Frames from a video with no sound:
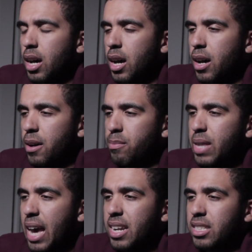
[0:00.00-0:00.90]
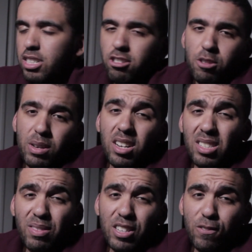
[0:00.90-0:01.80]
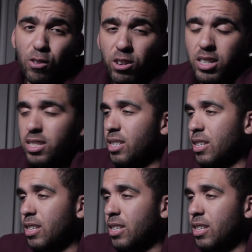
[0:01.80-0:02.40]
Not necessarily because of his voice.